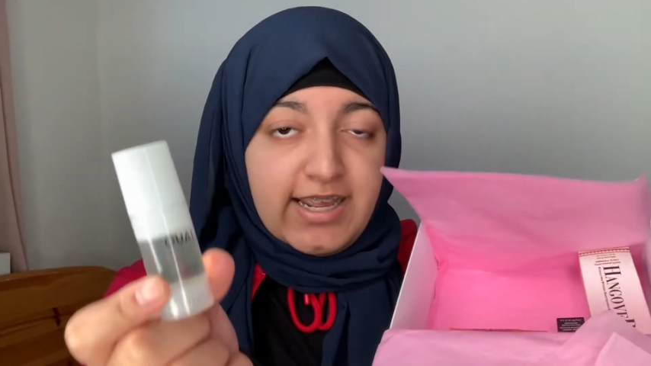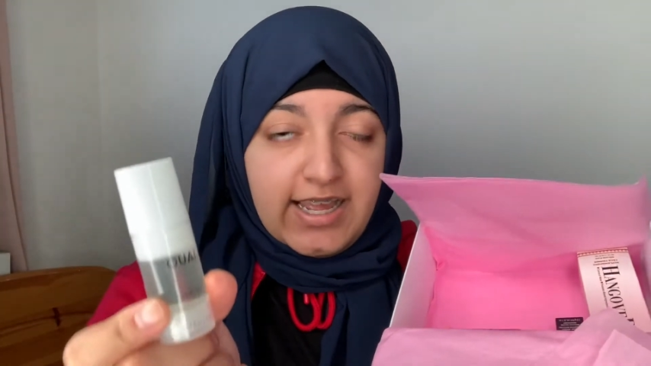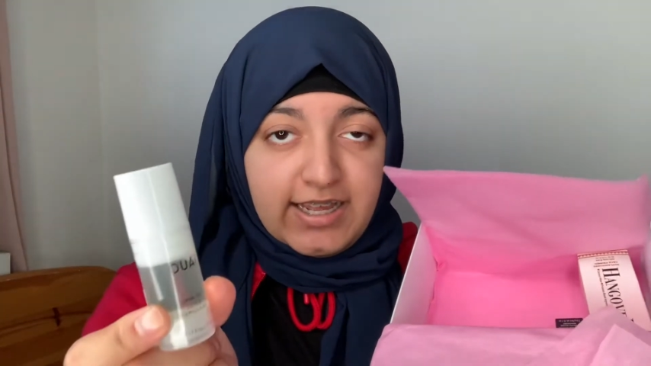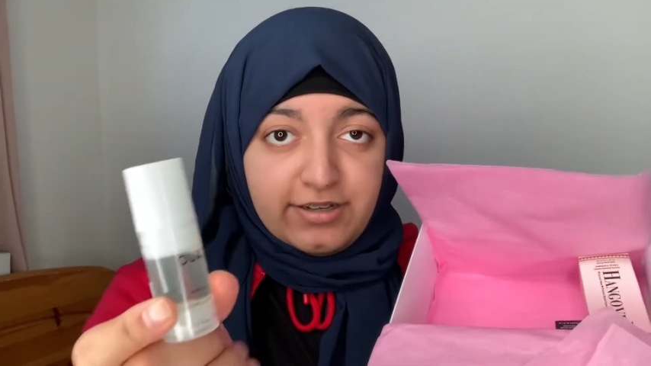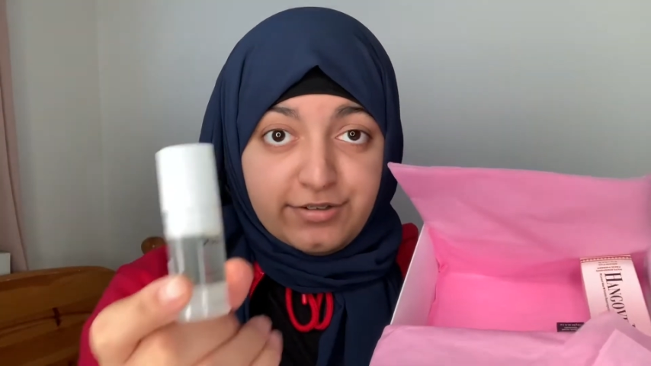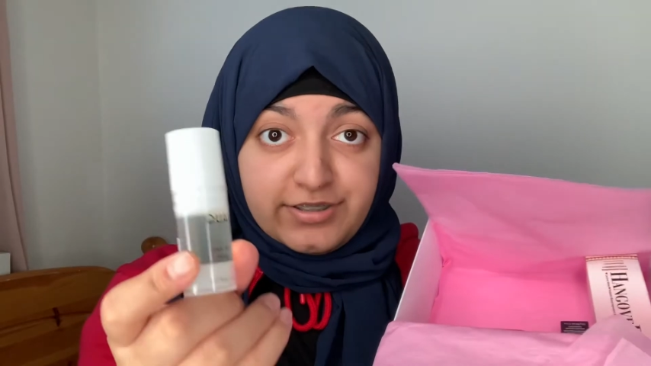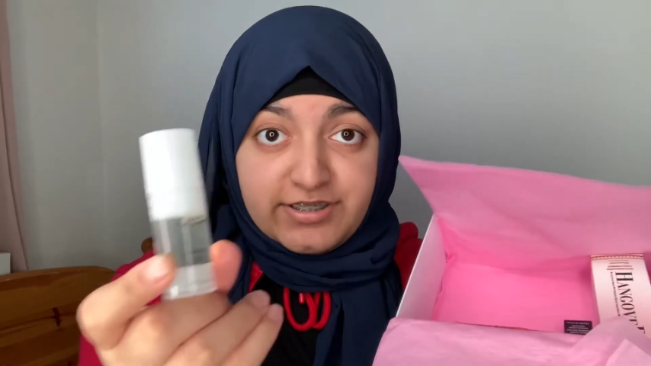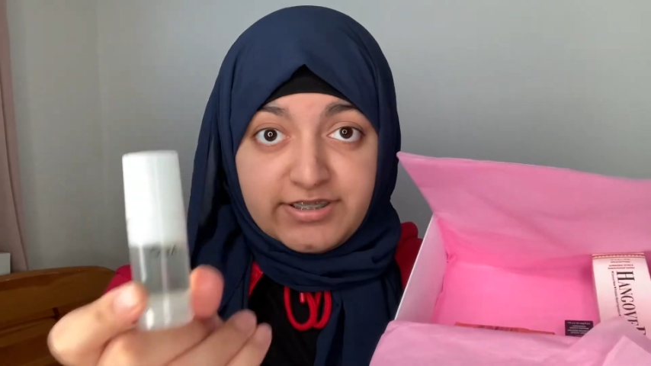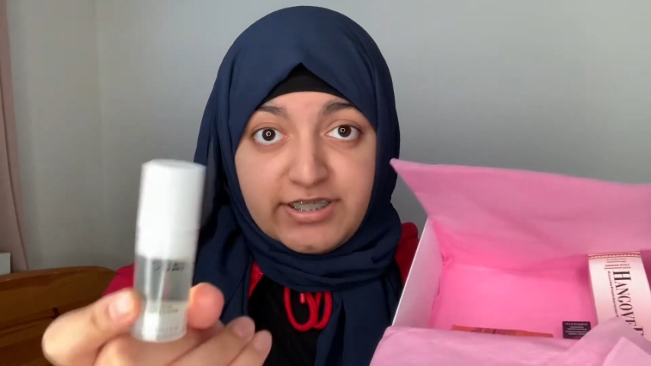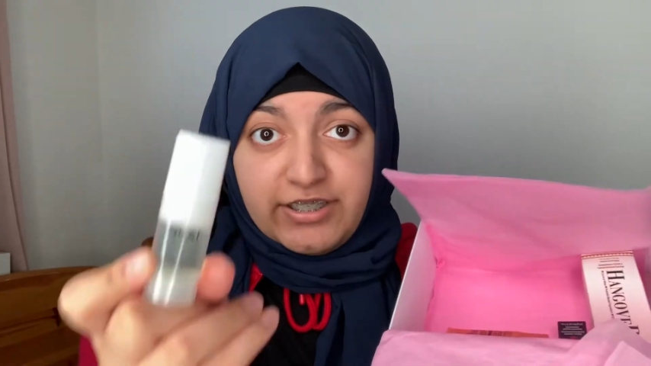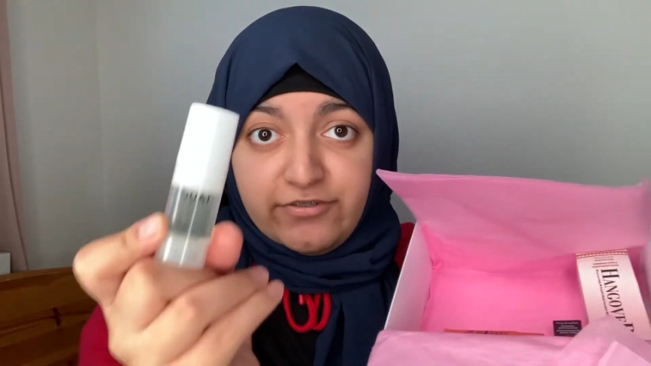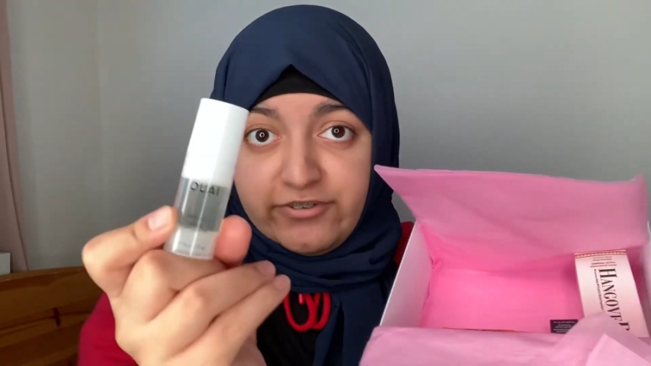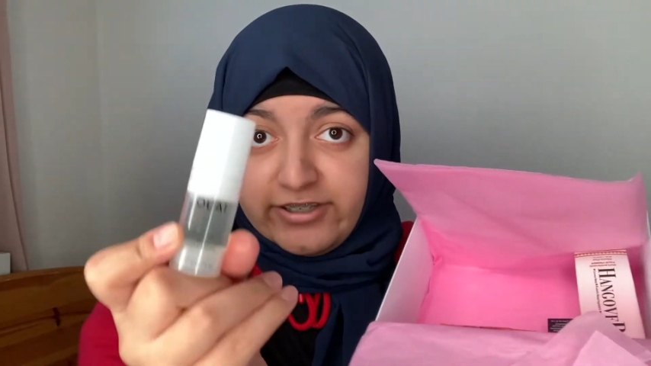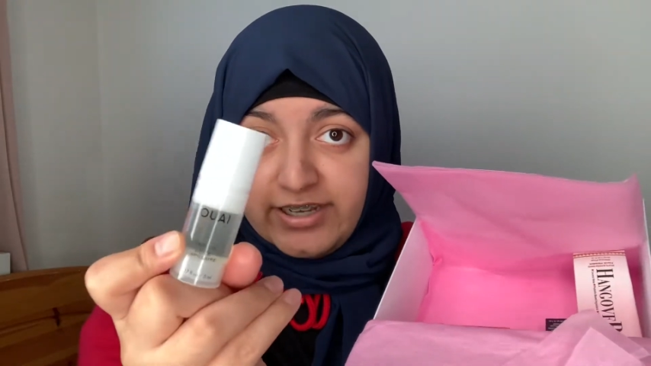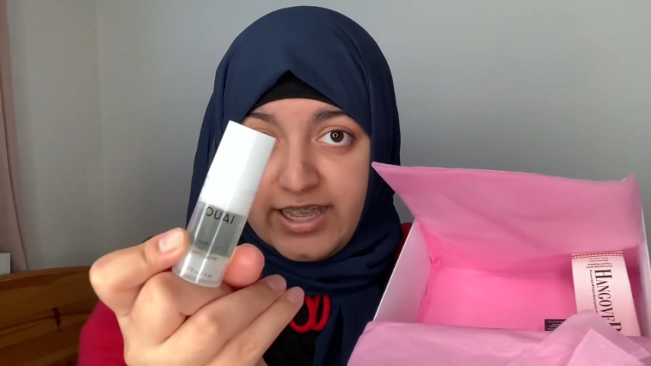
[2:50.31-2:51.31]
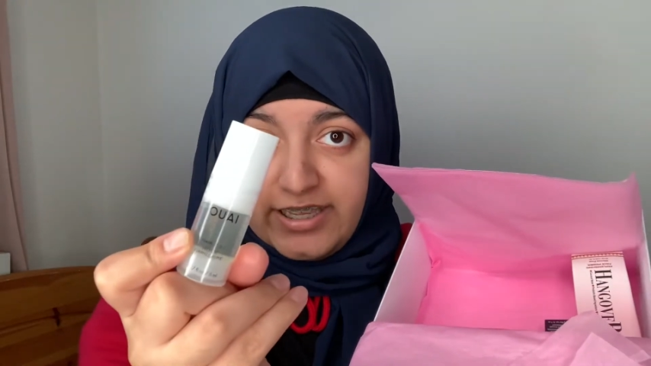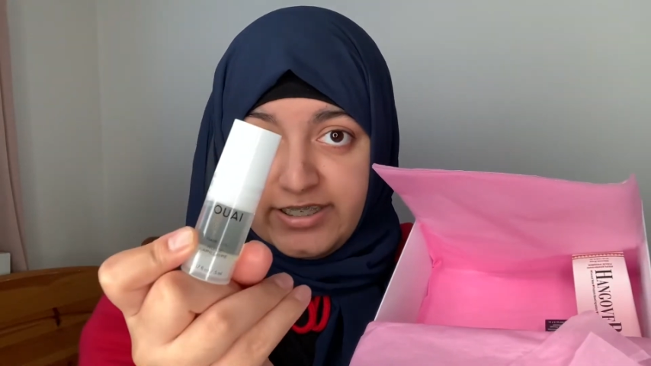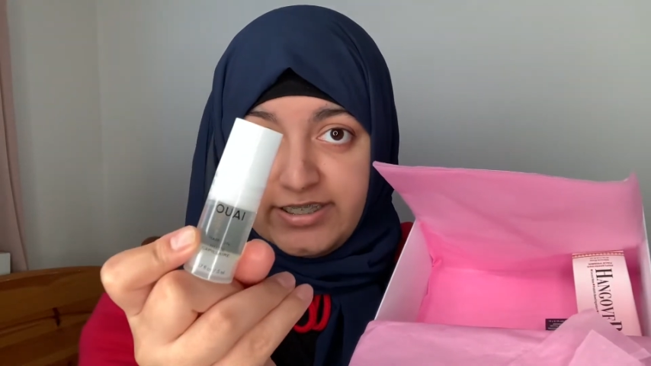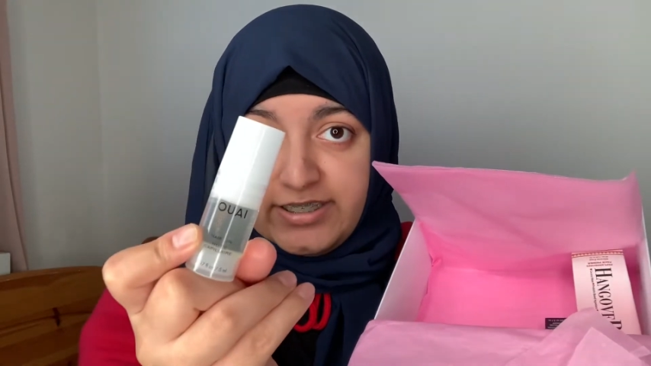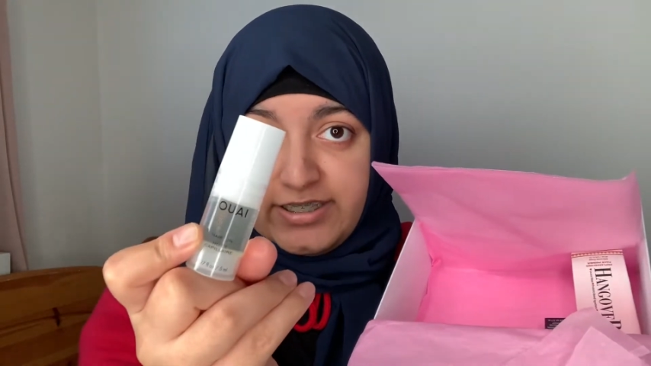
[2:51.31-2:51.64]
it out and see if you like